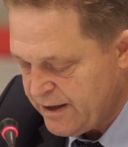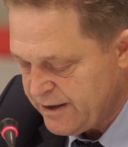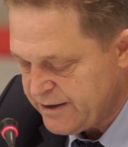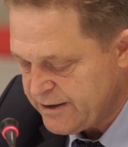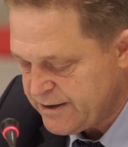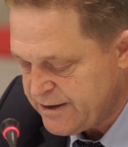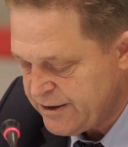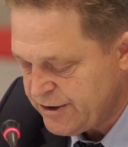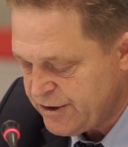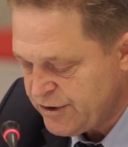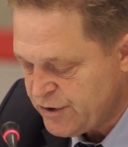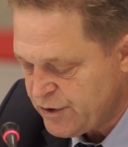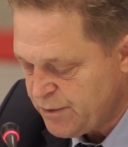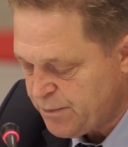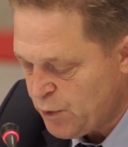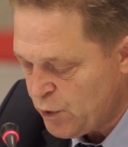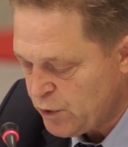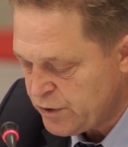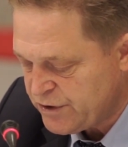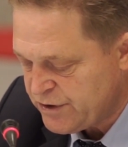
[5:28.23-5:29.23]
decision
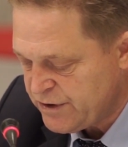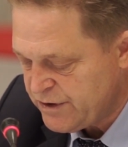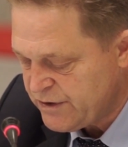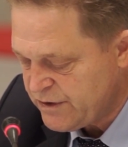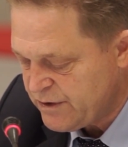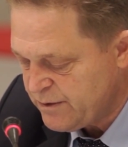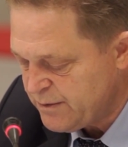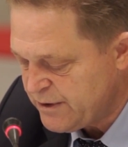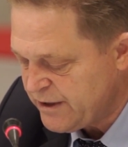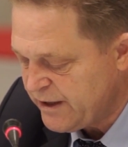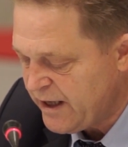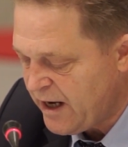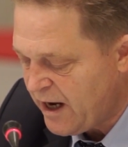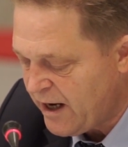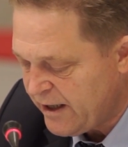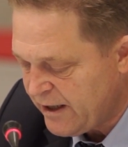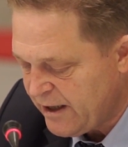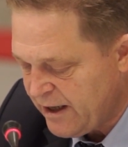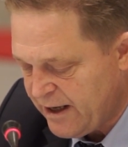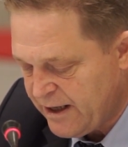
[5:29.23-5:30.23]
support systems and
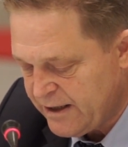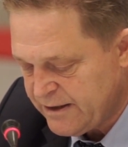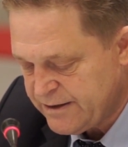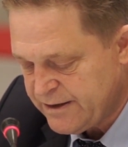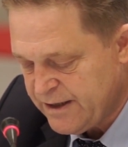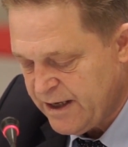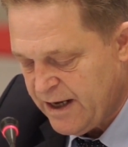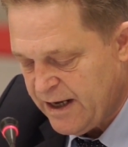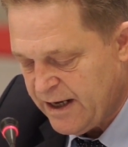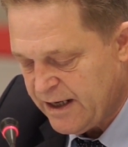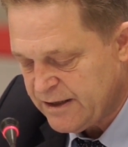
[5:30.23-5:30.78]
guidelines